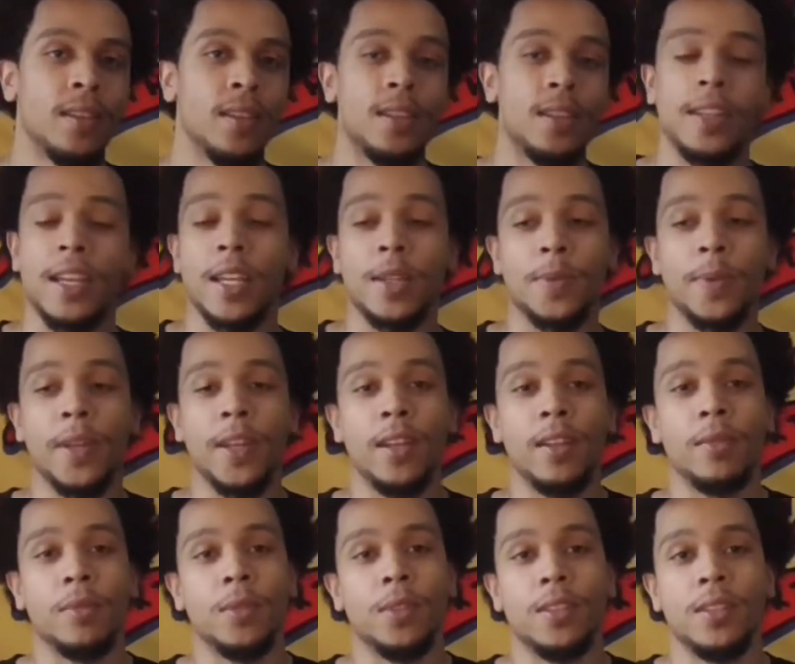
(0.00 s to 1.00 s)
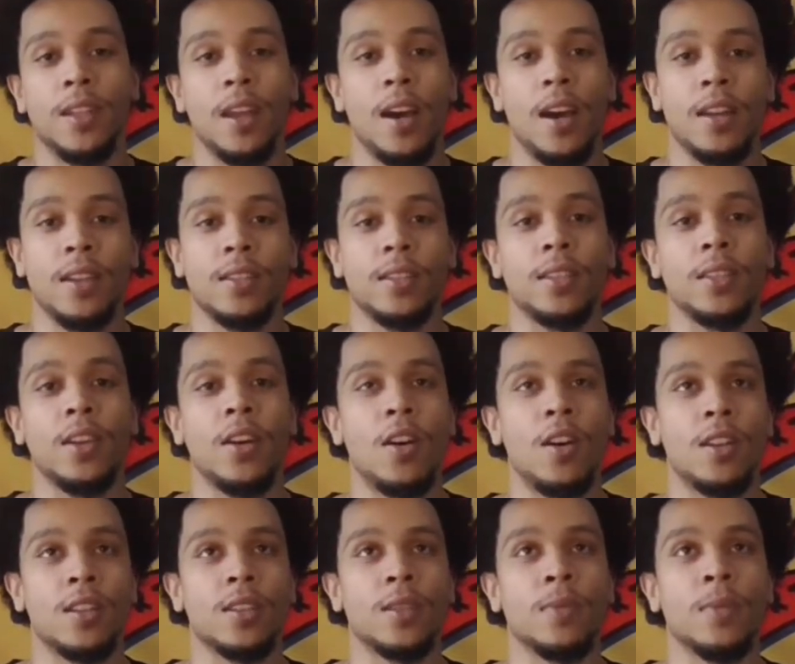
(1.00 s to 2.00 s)
And Zatchbell was honestly
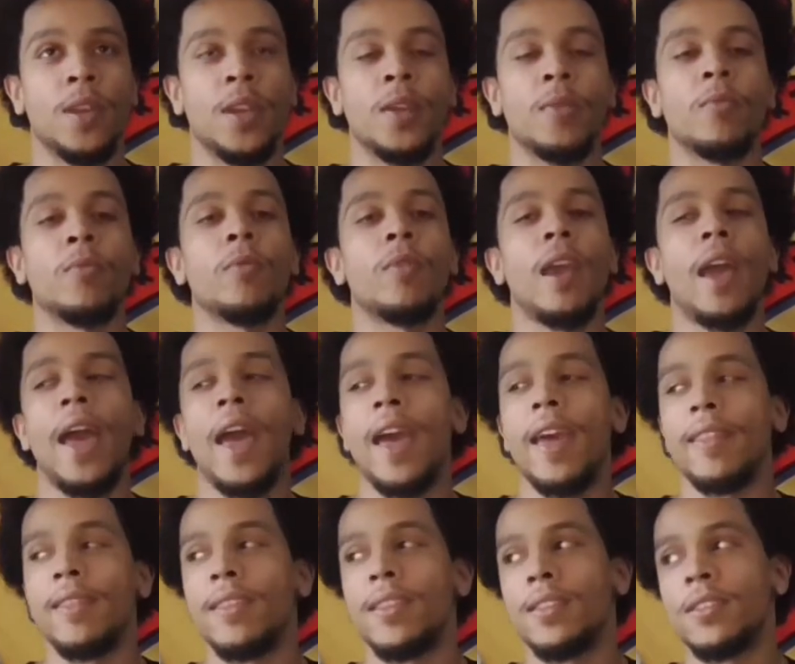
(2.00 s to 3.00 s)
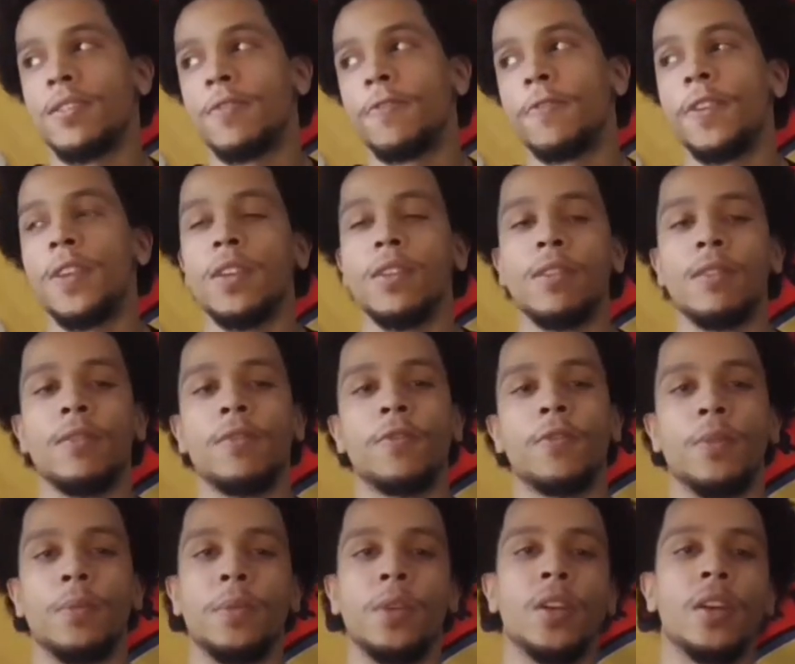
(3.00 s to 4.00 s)
awesome. It had this feel
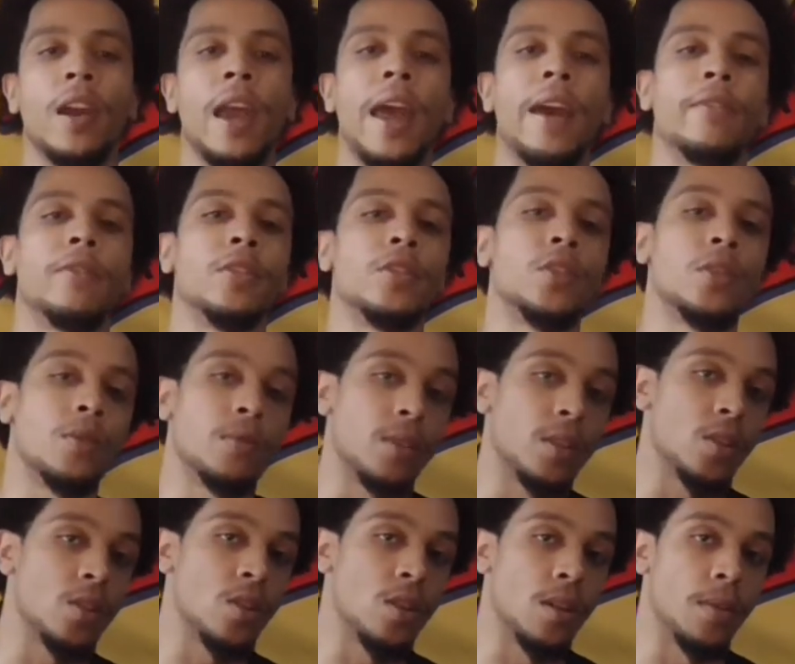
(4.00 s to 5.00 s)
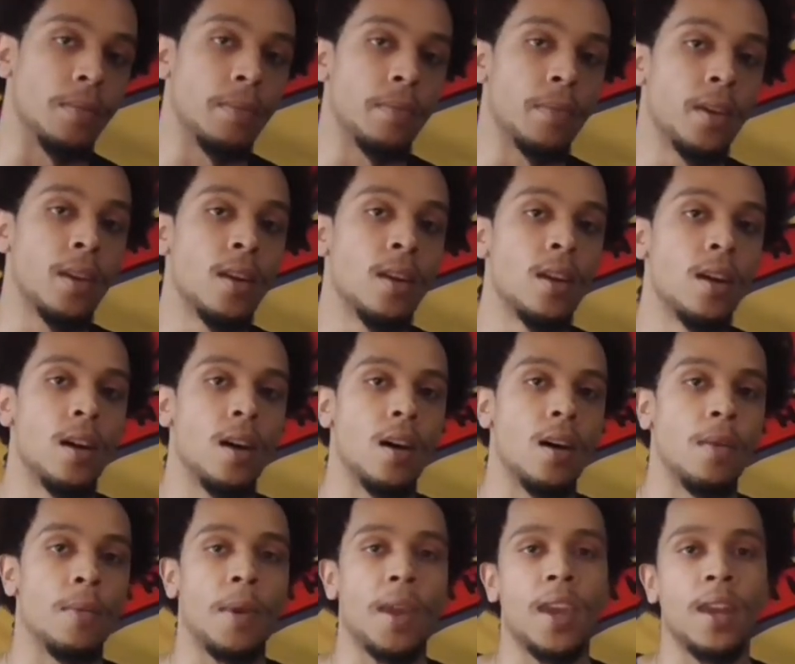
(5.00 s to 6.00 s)
from your average Shonen Jump
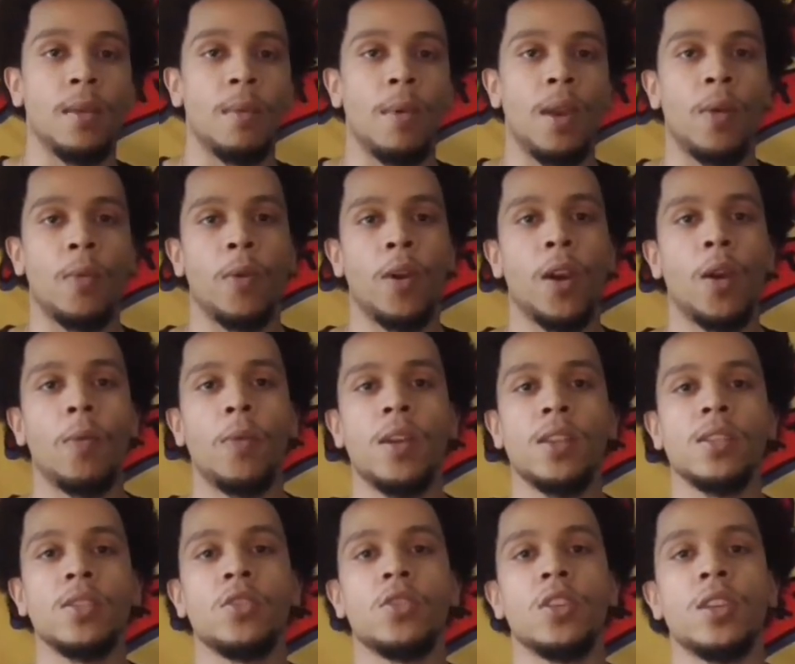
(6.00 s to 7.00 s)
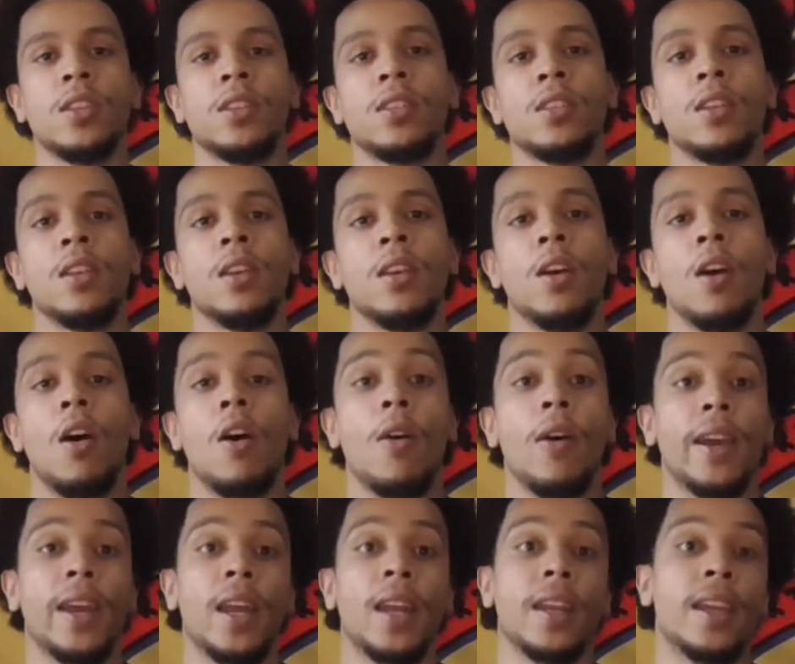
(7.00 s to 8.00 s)
anime, where it wasn't just, oh,
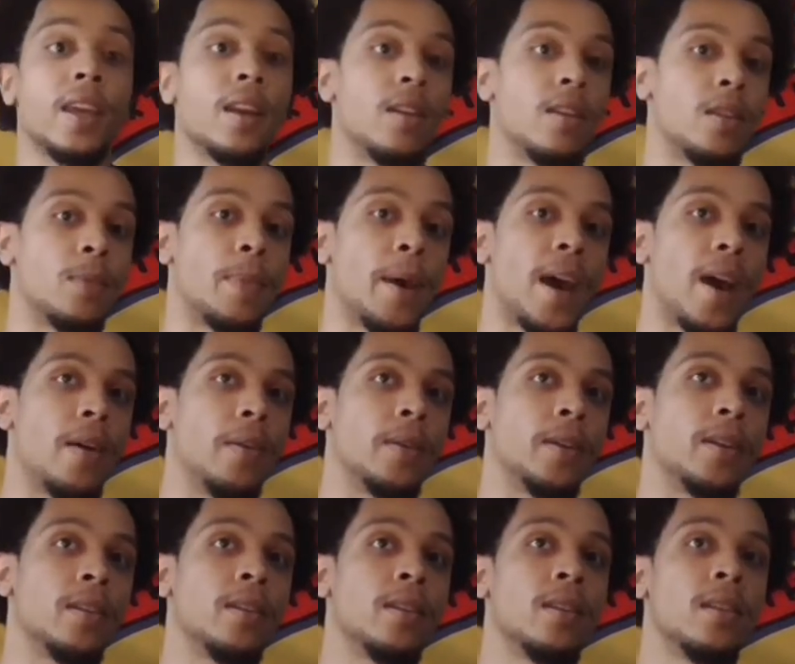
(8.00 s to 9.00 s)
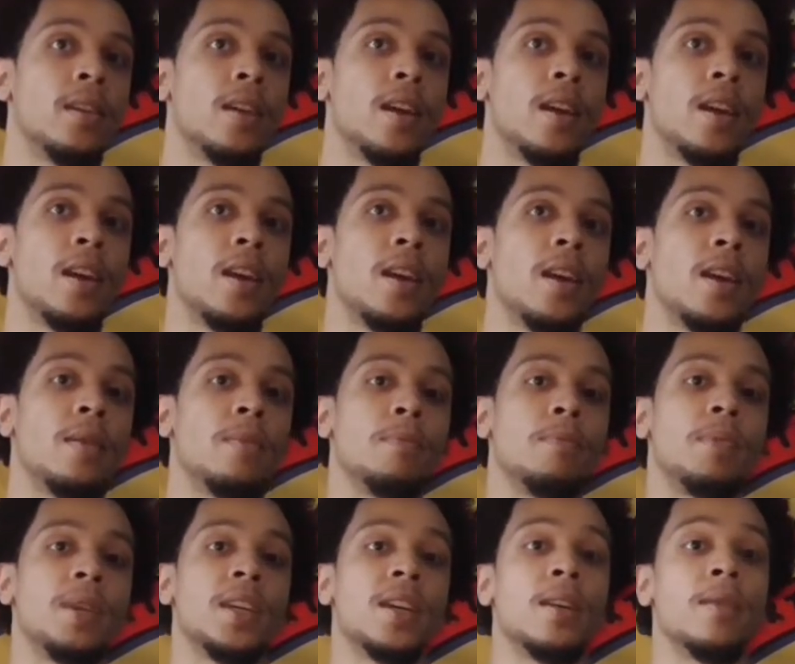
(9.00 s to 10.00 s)
I gotta get all the power
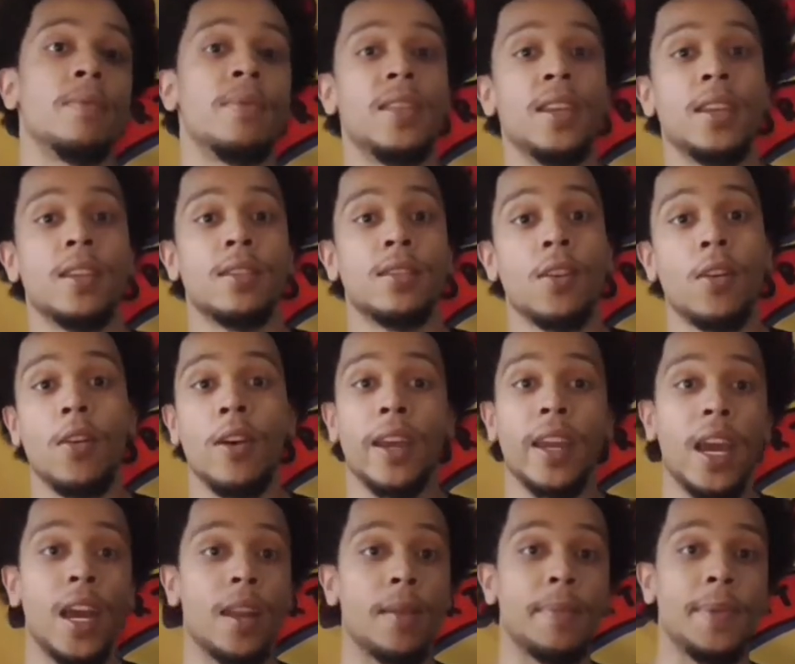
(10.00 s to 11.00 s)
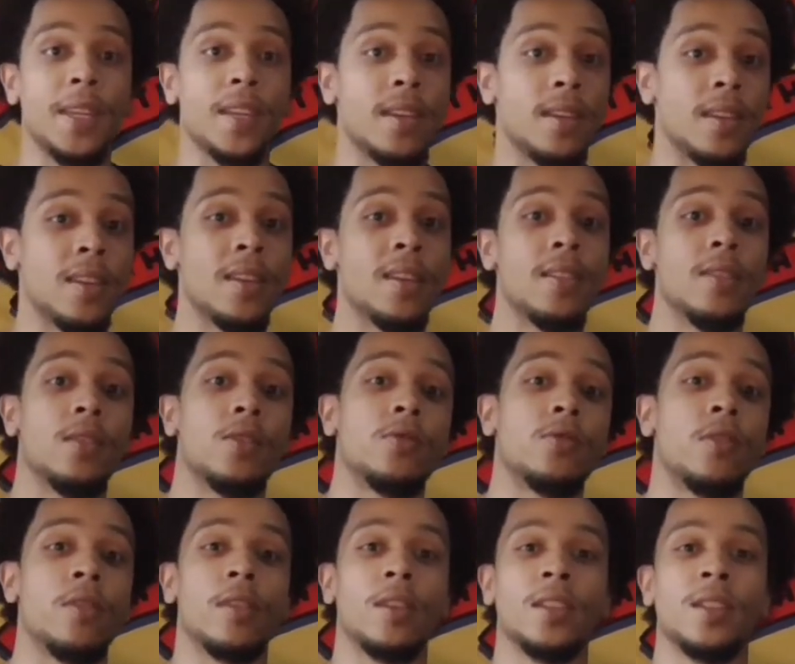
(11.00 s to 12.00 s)
and become this. Oh, I gotta be the
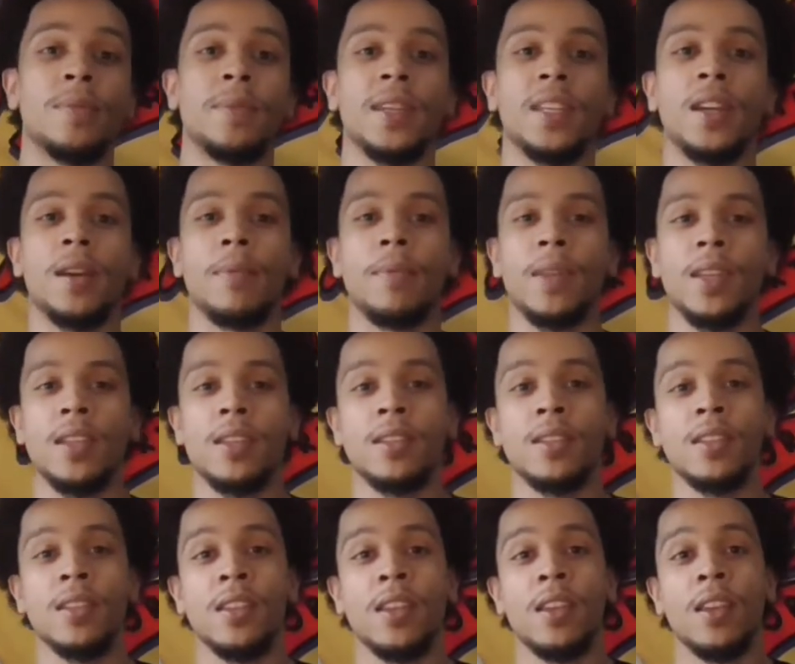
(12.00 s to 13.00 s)
strongest and become this.